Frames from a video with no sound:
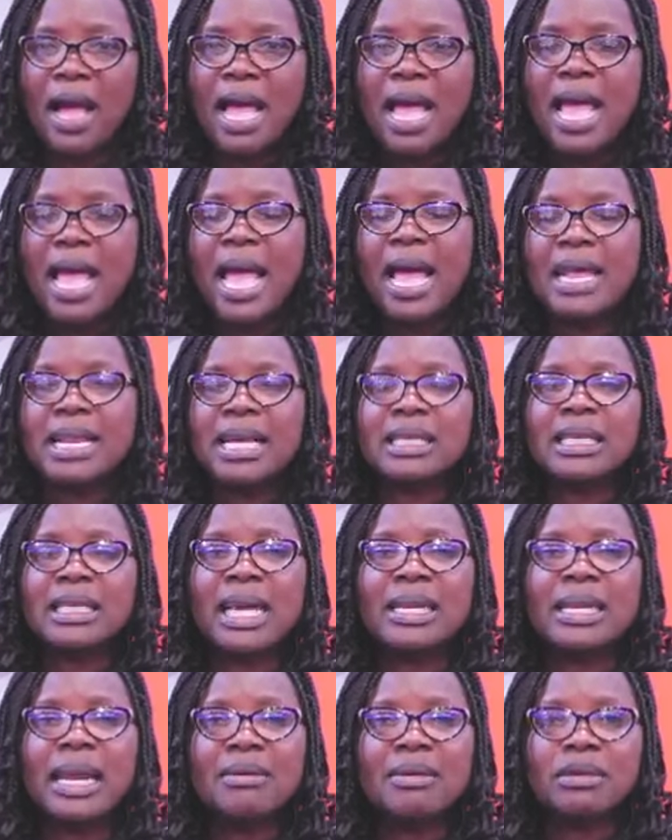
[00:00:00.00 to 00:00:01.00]
and a
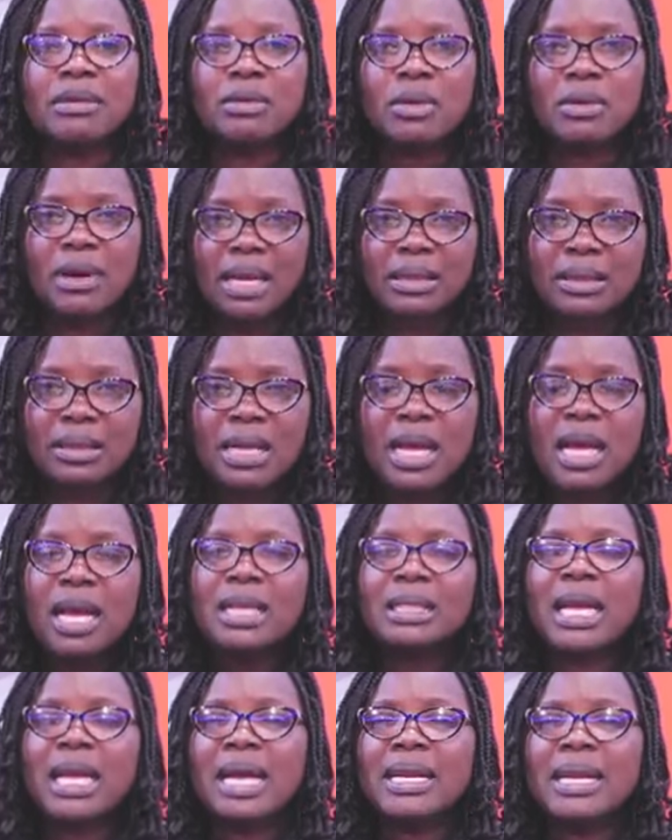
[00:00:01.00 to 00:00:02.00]
China restaurant,
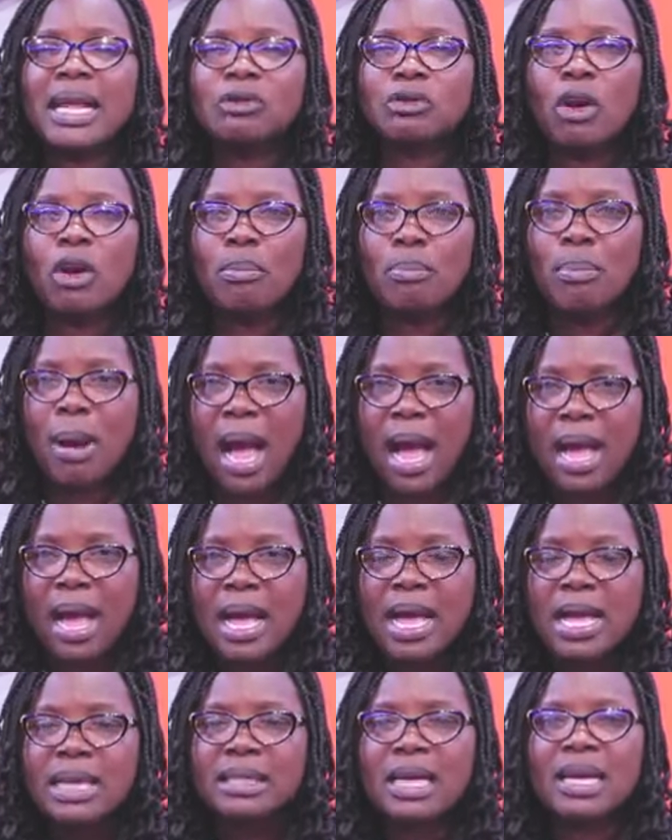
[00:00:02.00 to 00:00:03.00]
China chop bar,
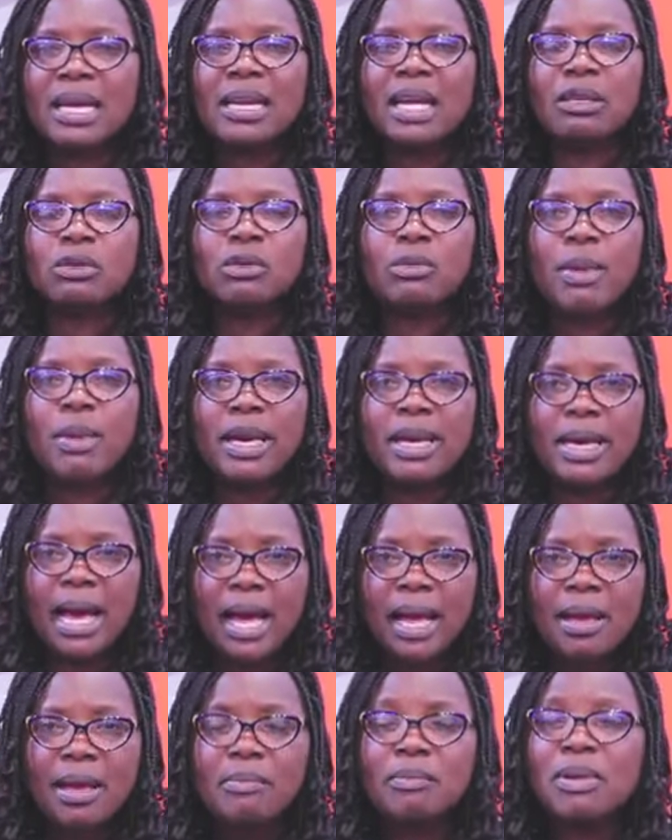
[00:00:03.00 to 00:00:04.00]
China
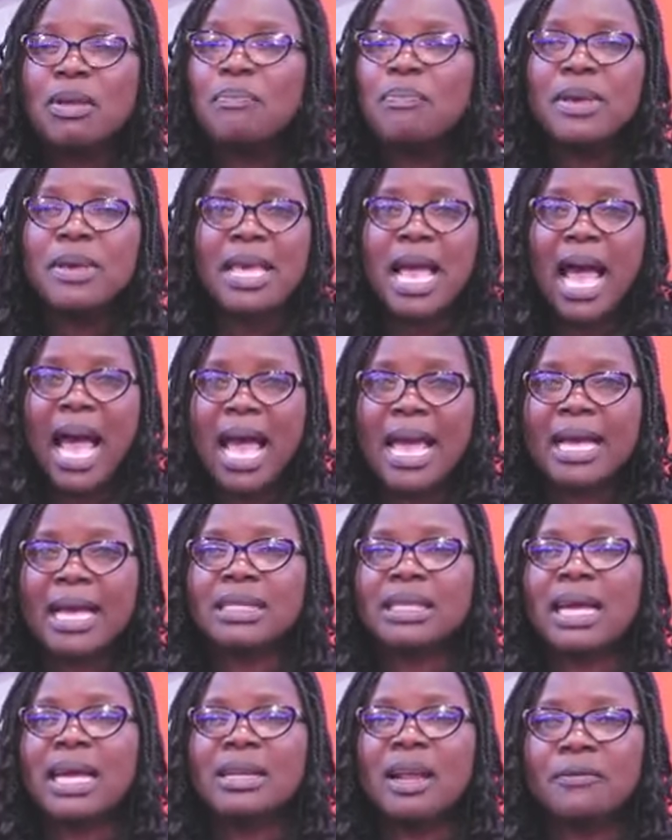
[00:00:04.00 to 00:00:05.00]
shoemaker. Bibia ya
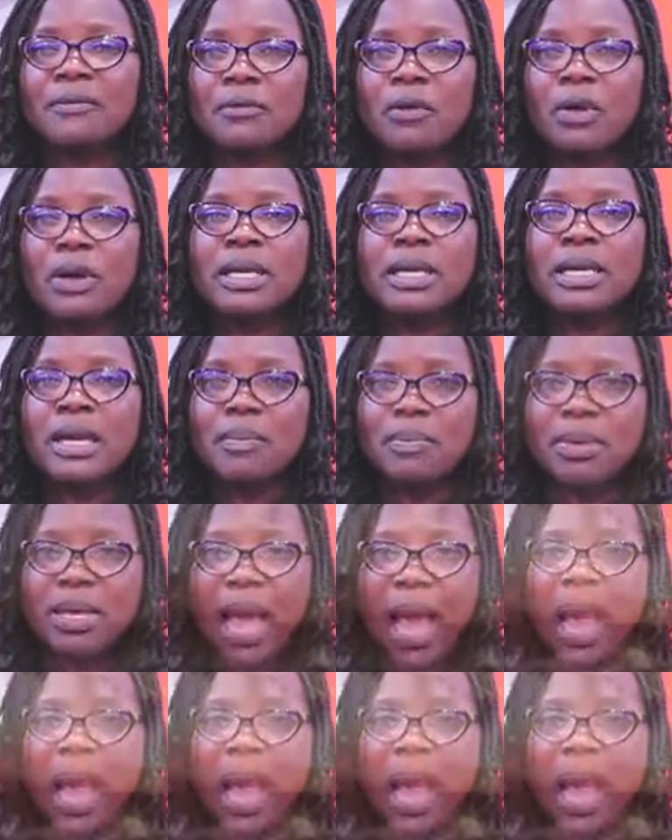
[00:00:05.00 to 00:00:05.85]
China for dia bia